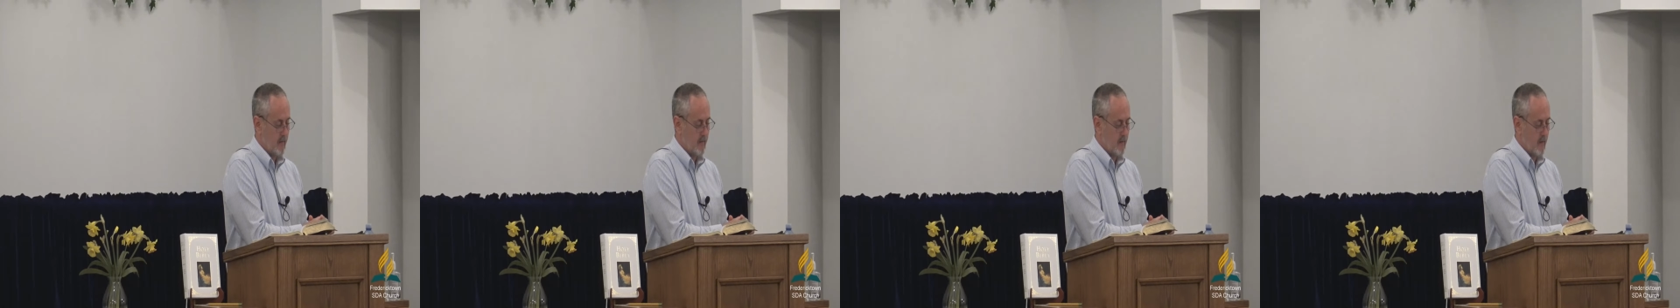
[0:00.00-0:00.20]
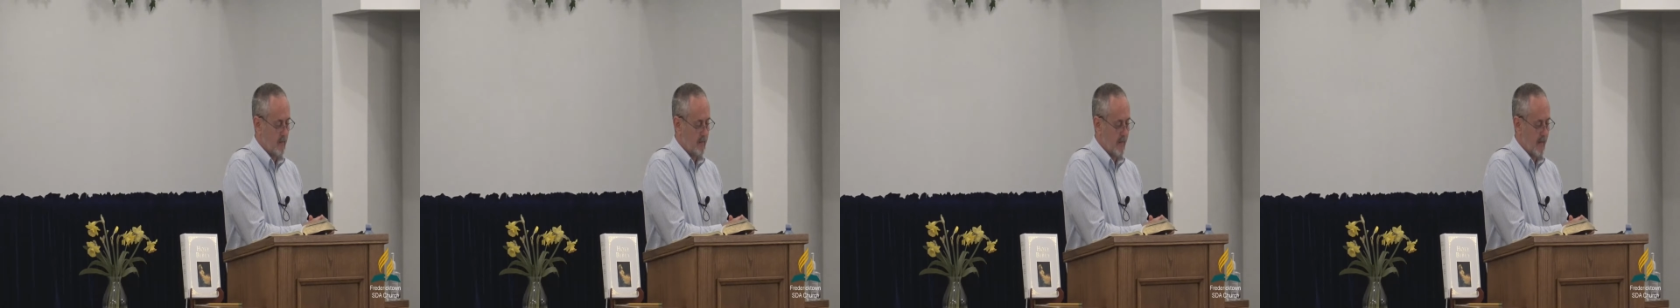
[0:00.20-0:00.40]

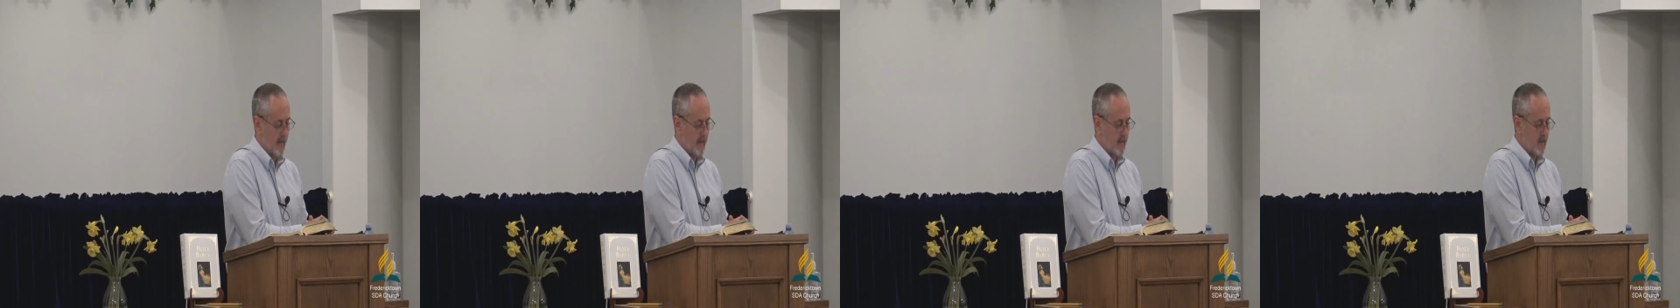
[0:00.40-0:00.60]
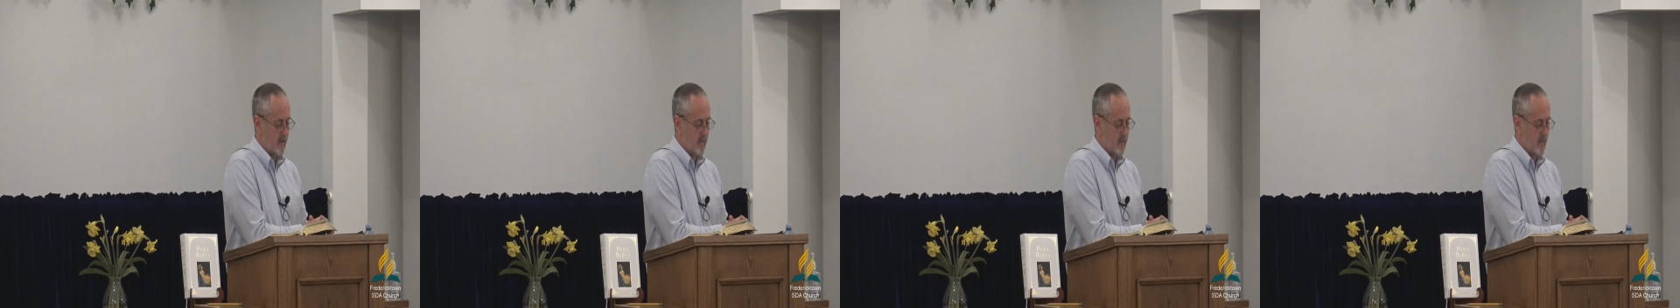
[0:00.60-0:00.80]
no
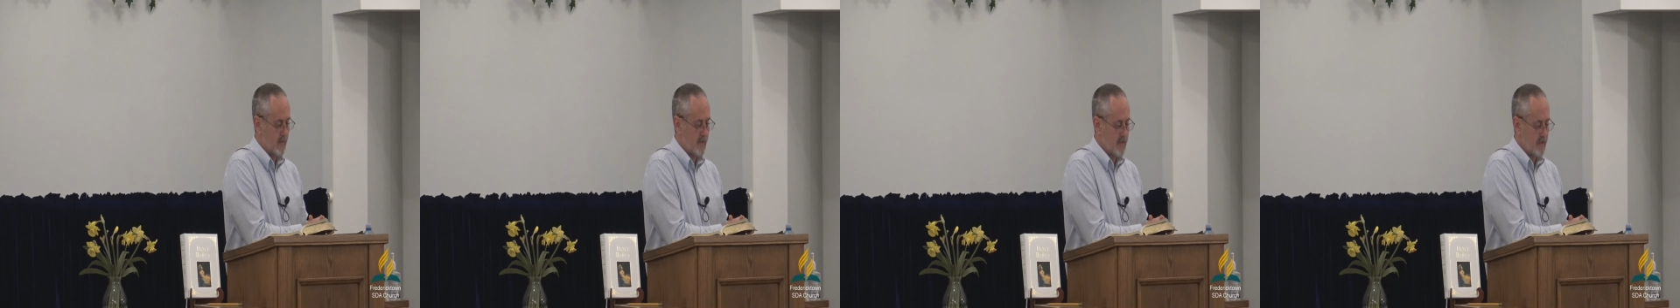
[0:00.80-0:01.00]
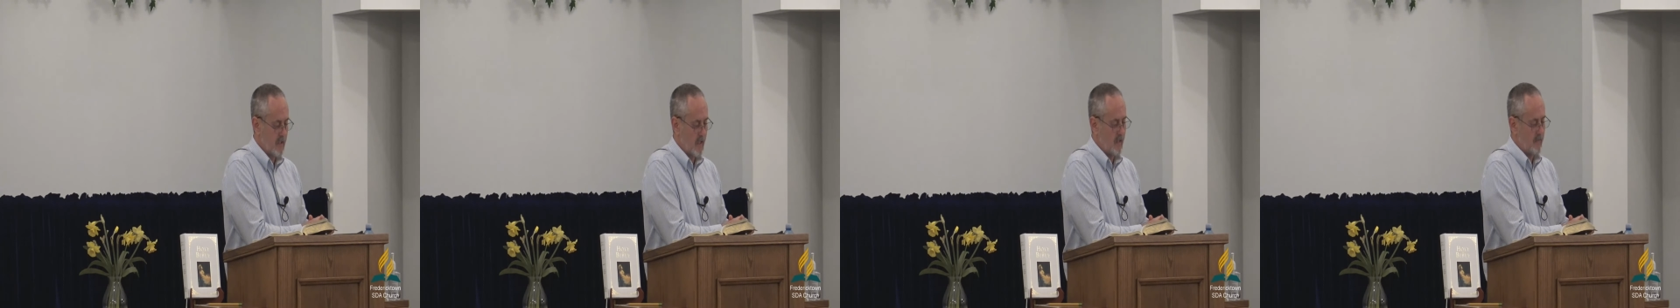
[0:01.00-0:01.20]
man can
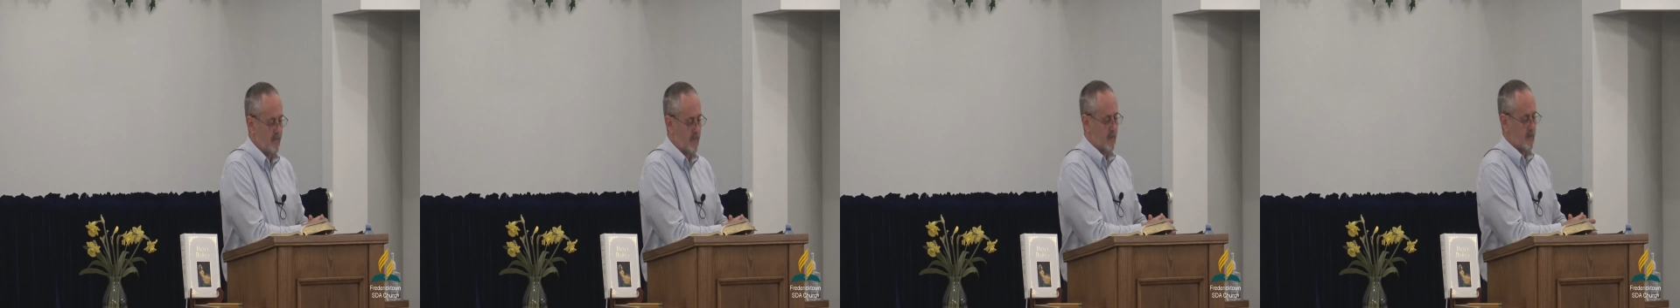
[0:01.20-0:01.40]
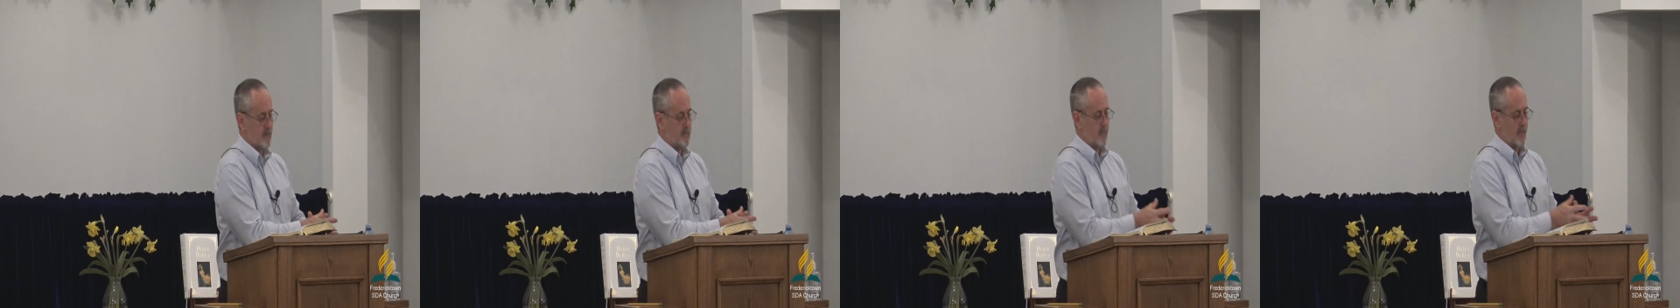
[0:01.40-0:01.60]
receive
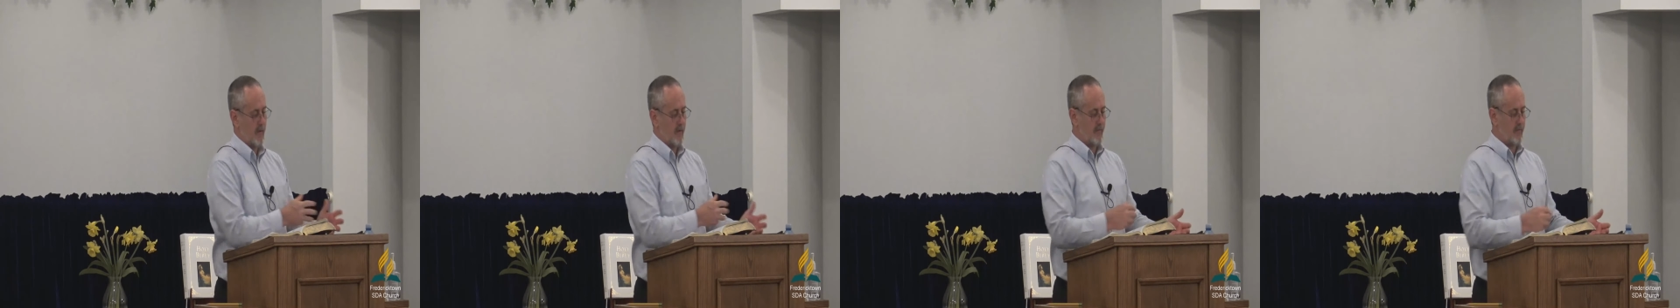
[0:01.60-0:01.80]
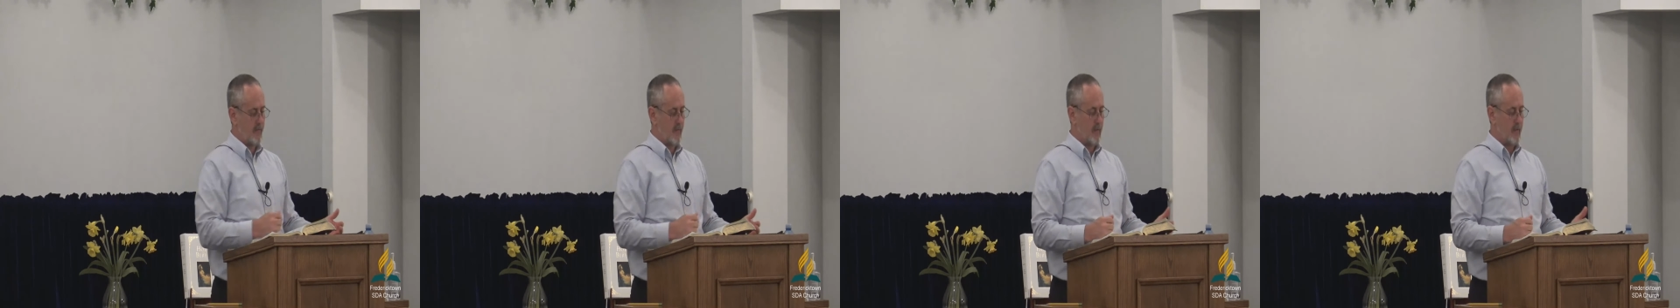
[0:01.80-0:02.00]
the
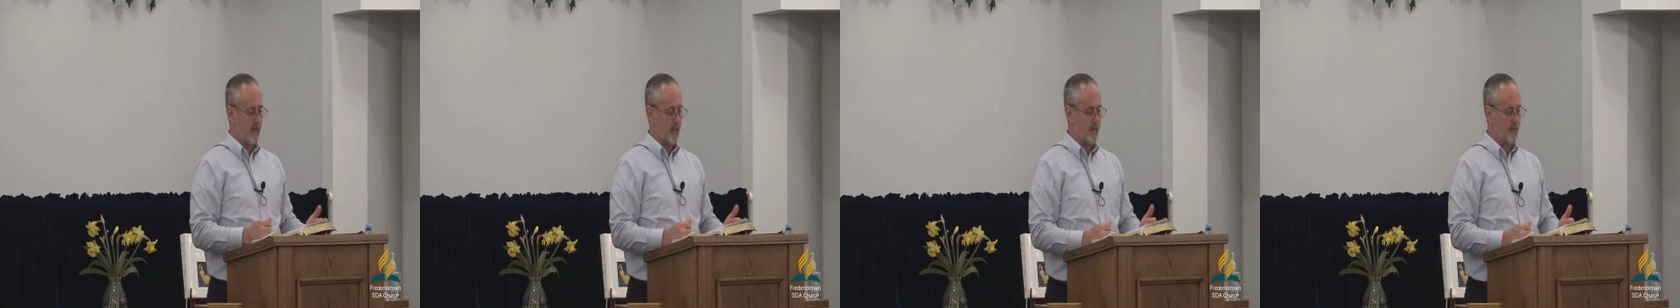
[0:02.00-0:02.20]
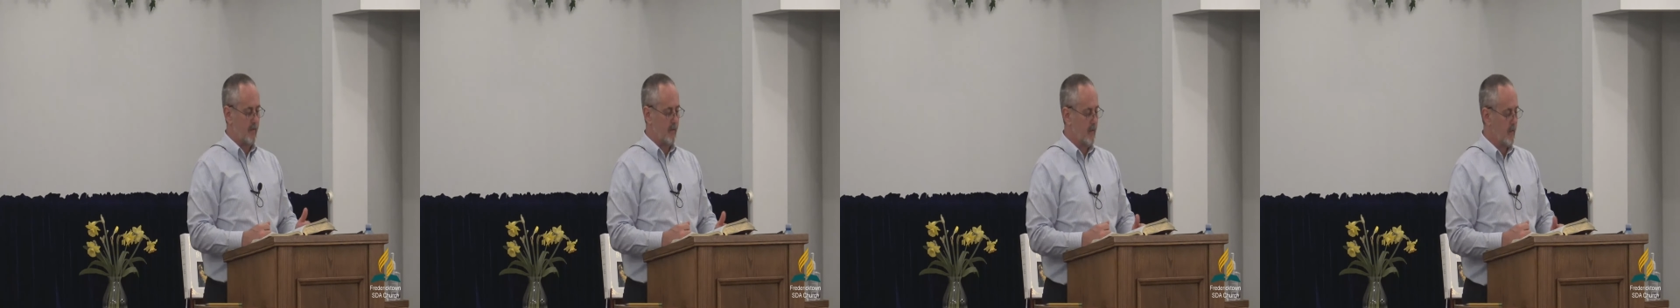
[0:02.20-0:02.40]
Spirit for
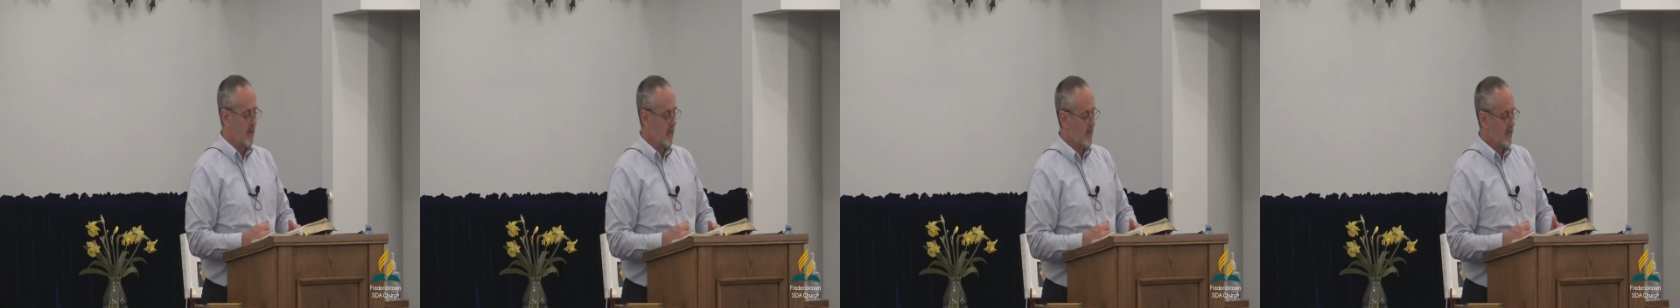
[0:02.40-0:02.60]
another.